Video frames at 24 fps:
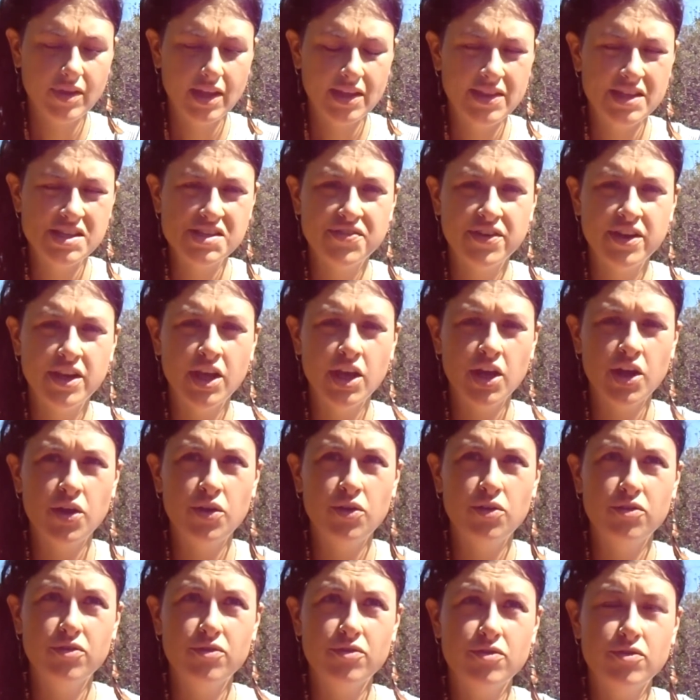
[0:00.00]
this video
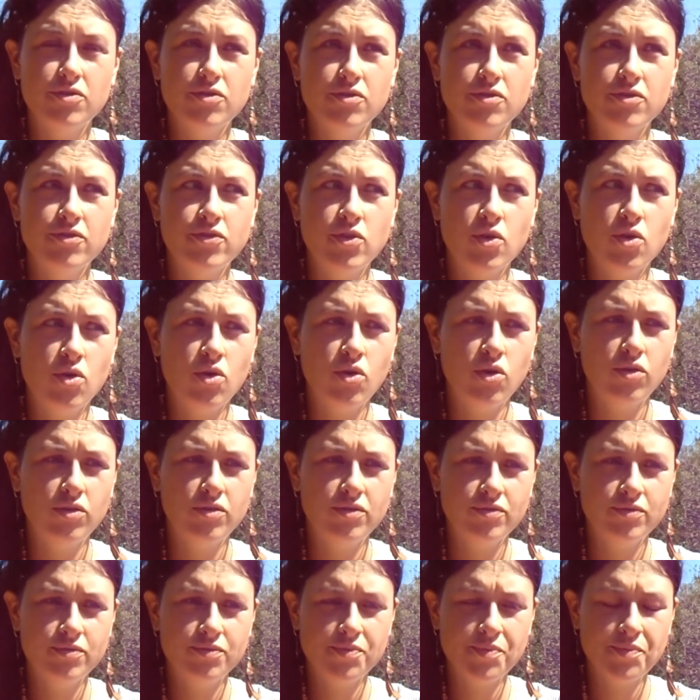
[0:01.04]

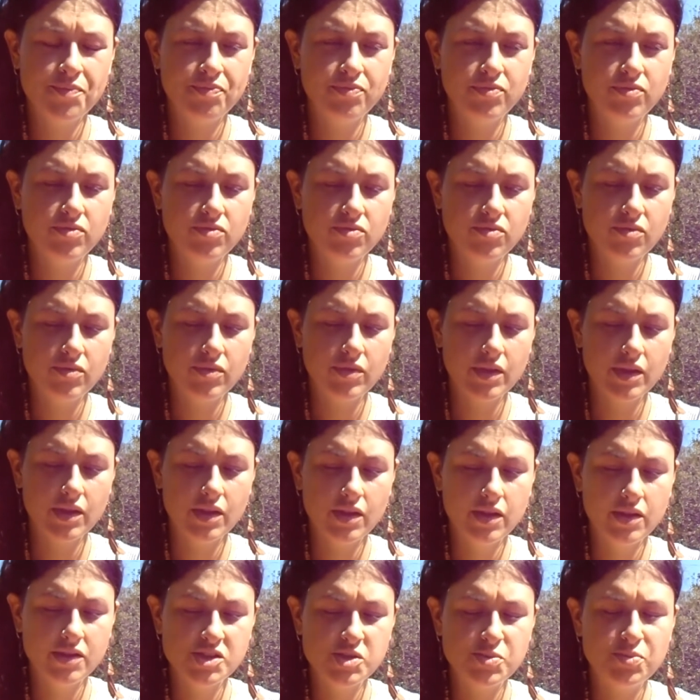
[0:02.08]

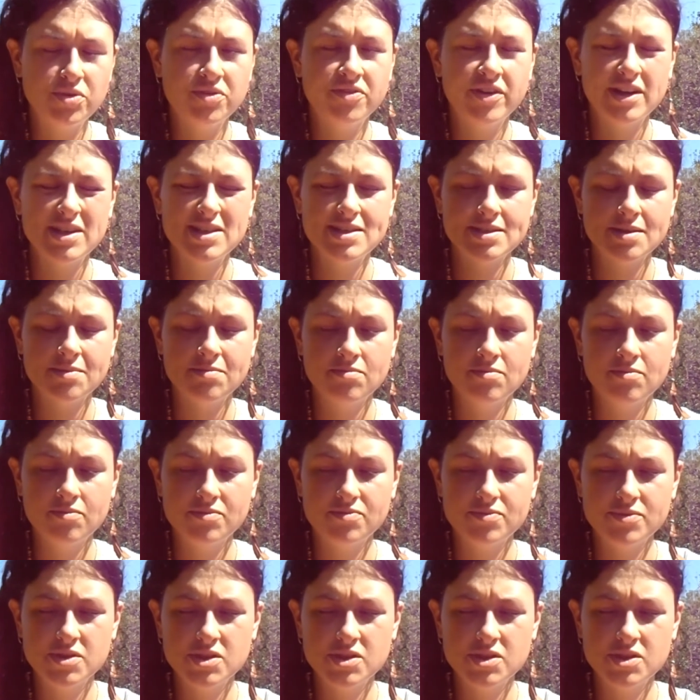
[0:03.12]
to provide some